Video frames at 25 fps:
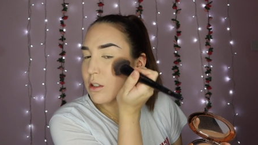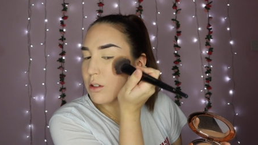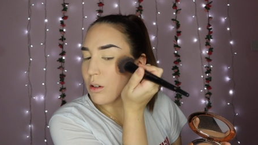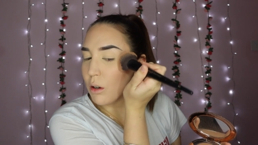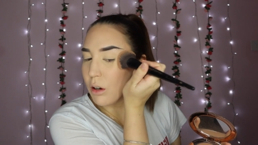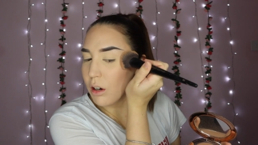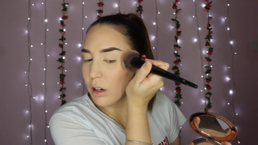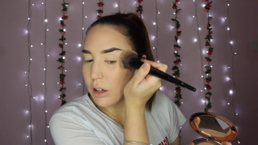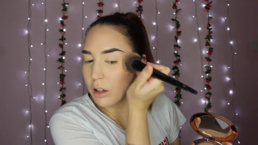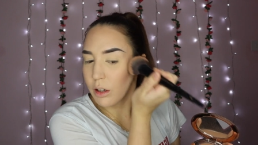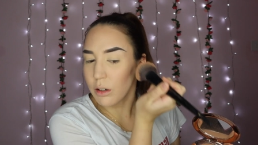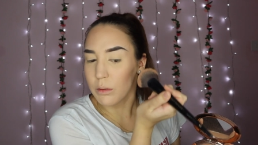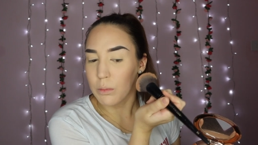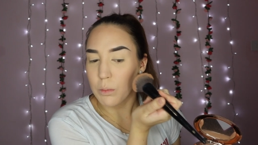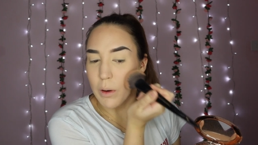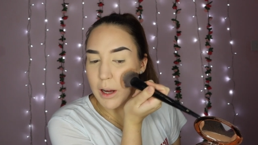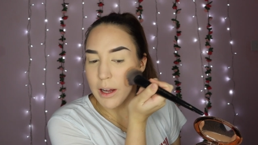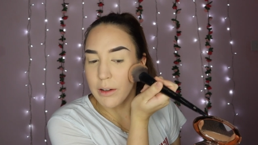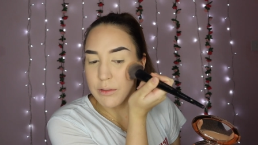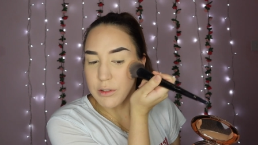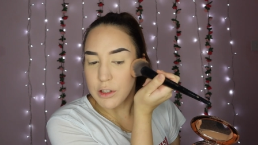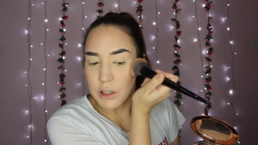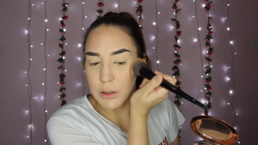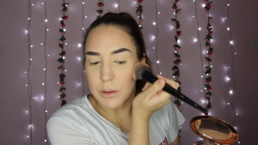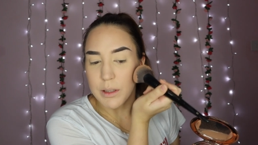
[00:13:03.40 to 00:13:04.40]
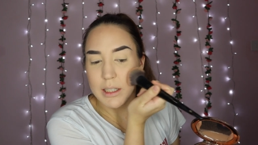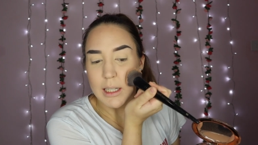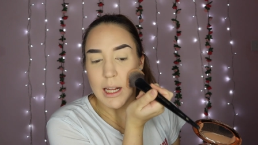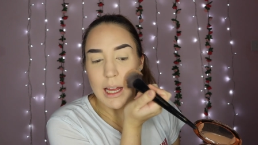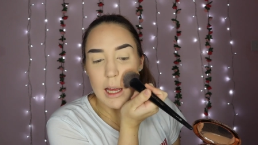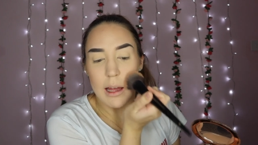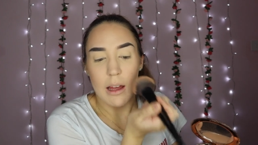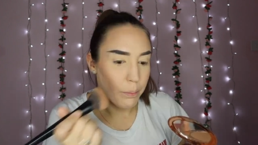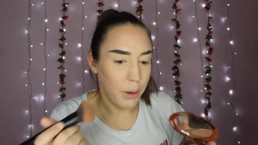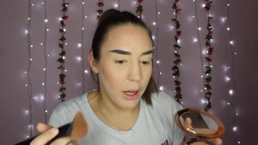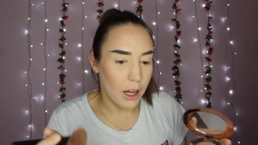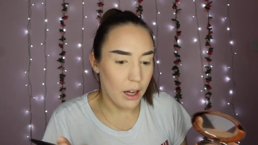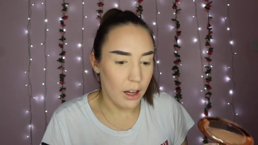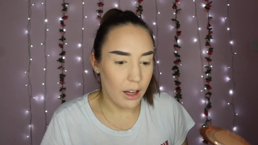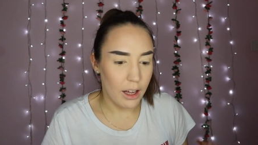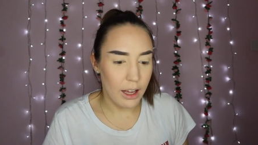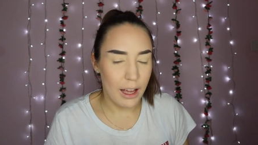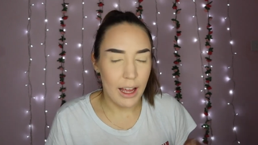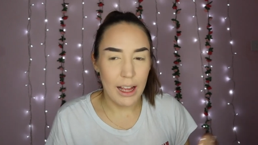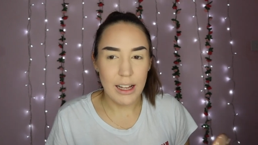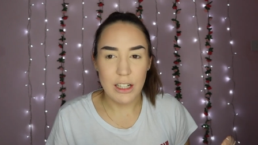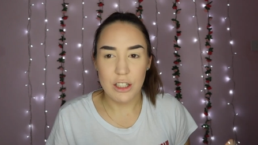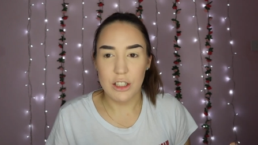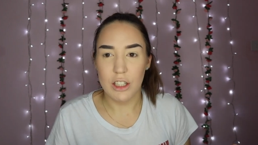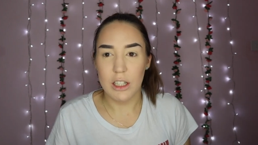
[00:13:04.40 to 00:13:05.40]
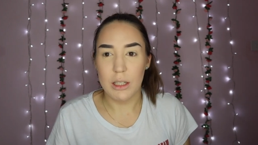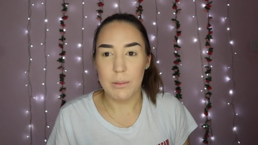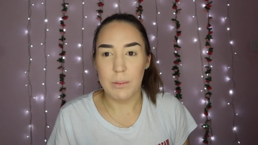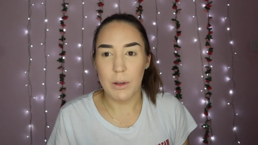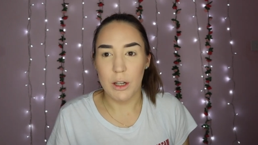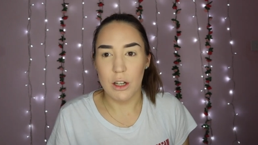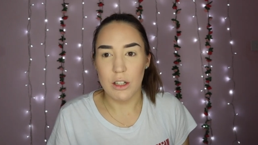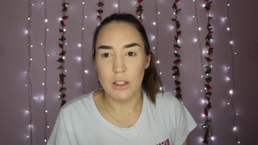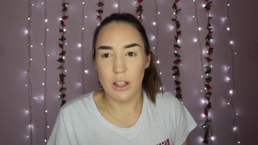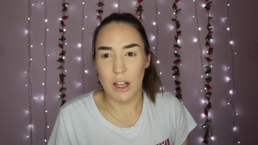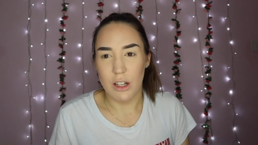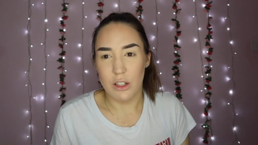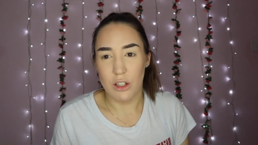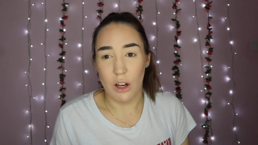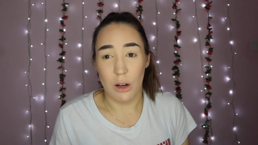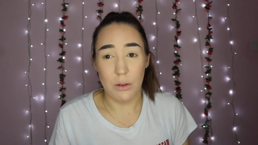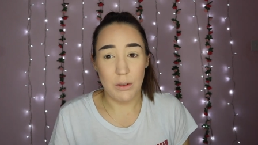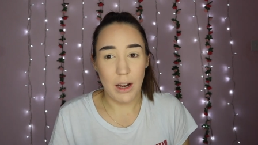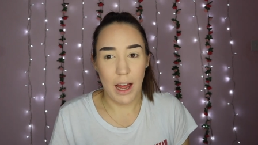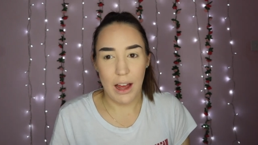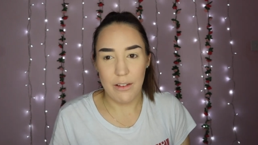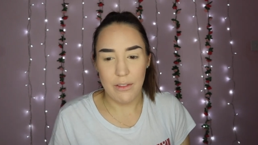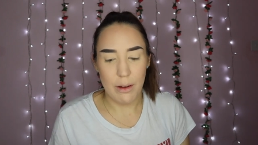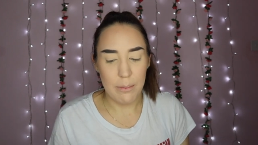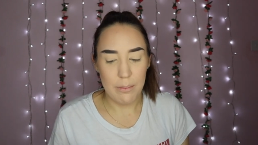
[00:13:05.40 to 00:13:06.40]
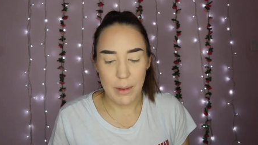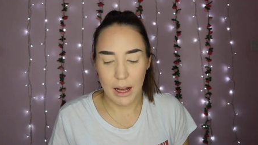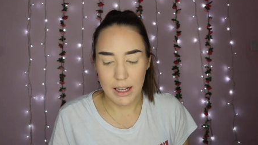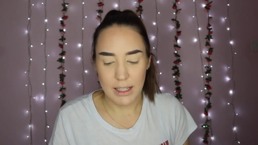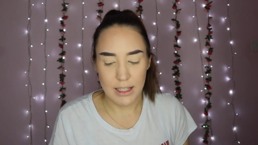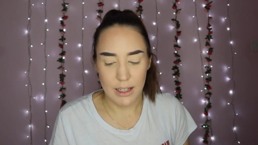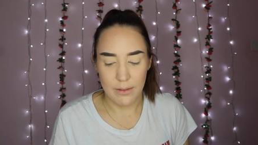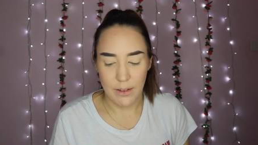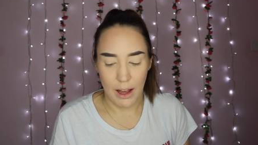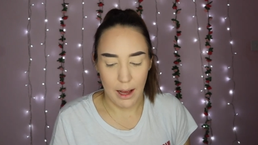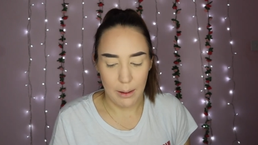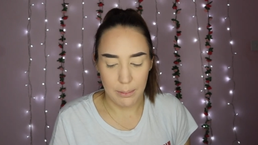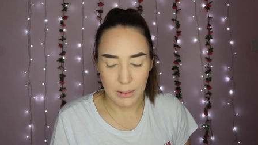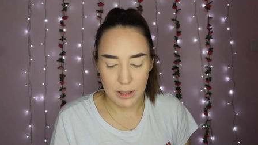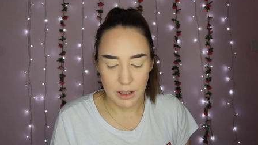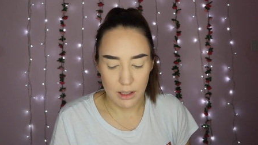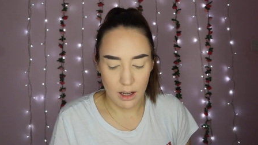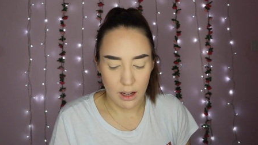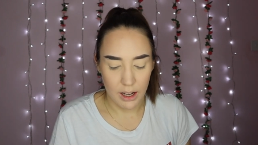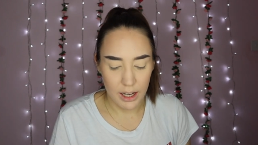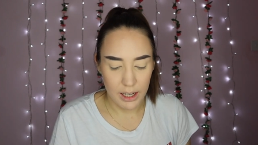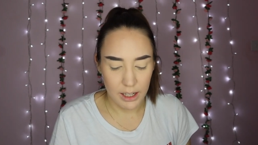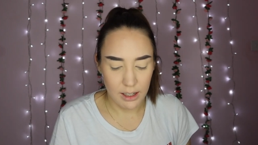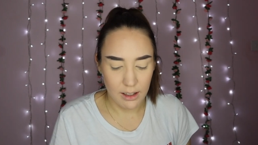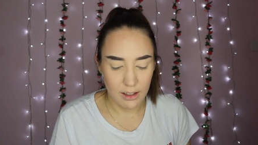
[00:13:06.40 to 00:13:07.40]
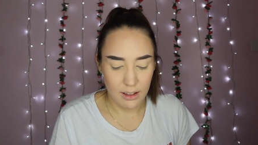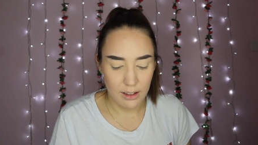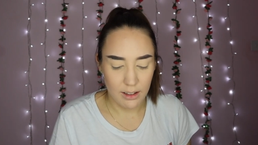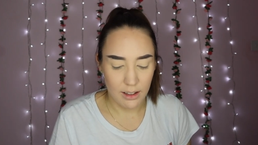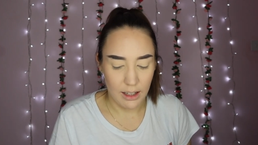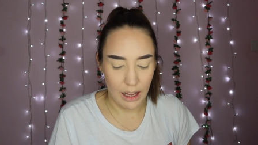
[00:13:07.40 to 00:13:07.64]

not a good way of doing it, but it's just because I don't have a massive appetite.